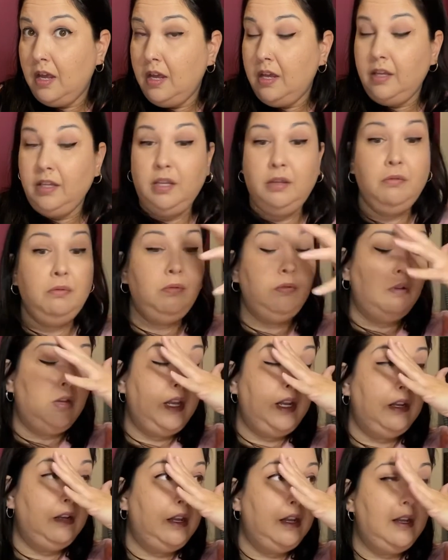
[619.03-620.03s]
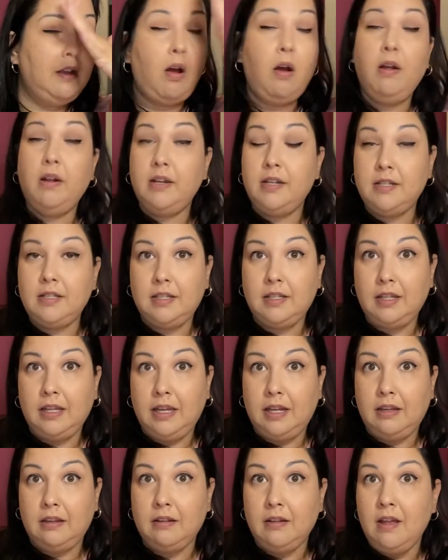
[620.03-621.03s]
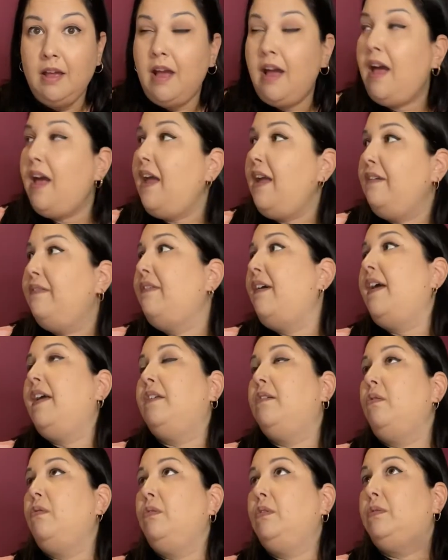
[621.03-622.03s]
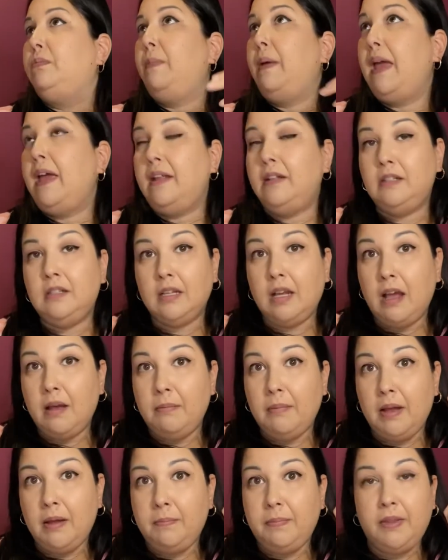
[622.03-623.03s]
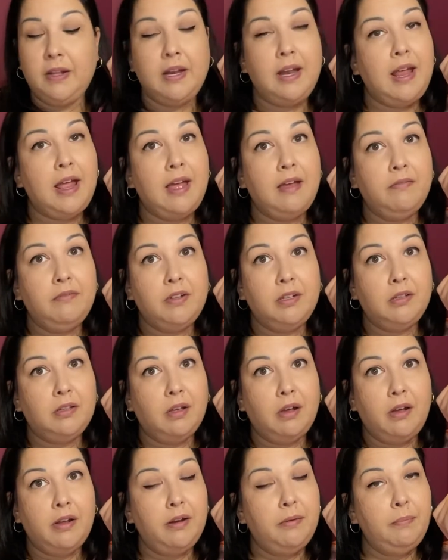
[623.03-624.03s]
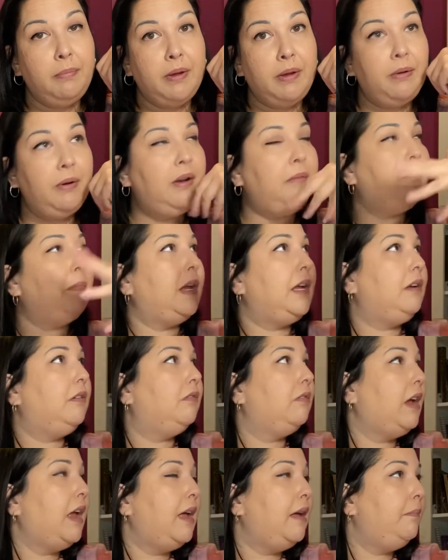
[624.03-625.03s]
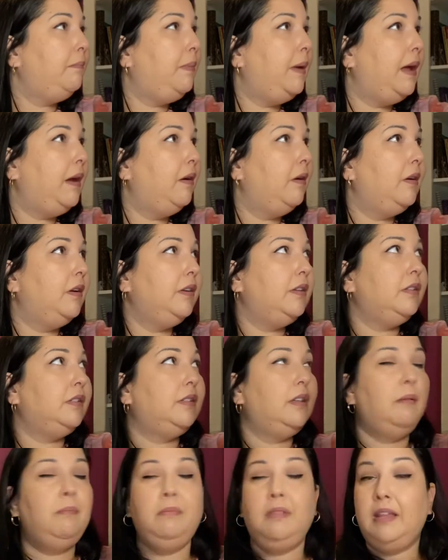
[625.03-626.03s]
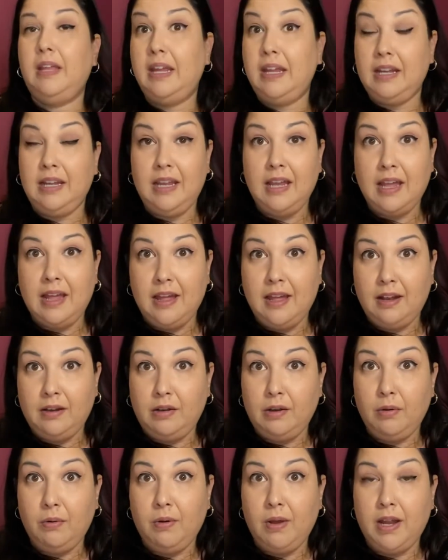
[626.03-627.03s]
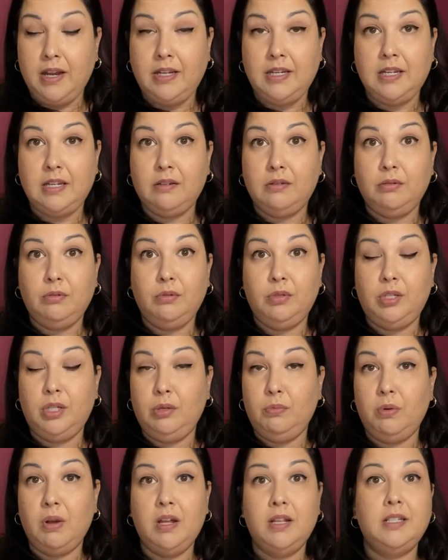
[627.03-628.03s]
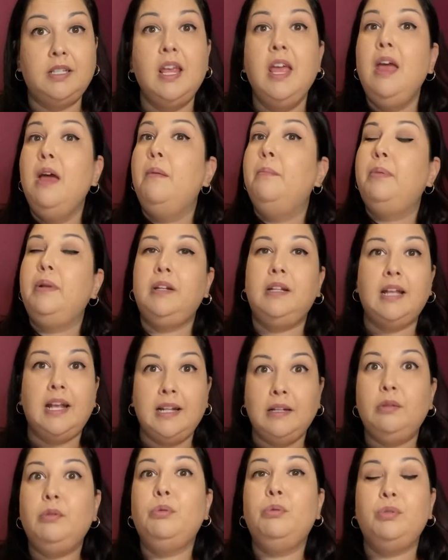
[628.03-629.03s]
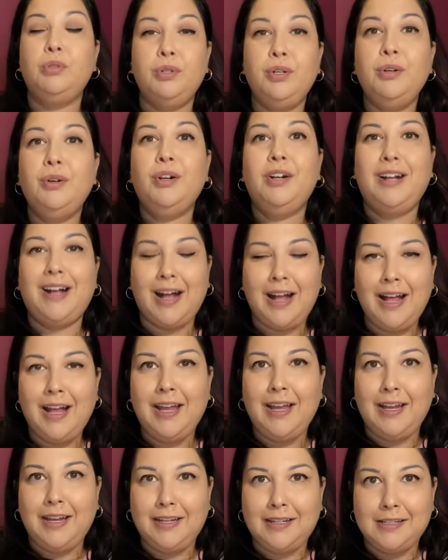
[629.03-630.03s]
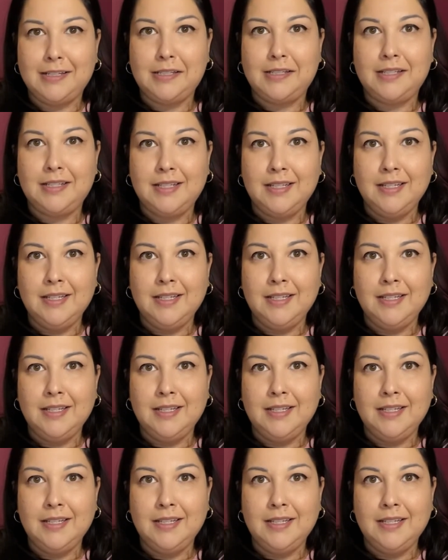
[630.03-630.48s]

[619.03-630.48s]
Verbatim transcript: you, it, honestly, I've had old pets come up that I haven't thought about. My grandparents, some lady, I had no idea who she was, but that those are your guides.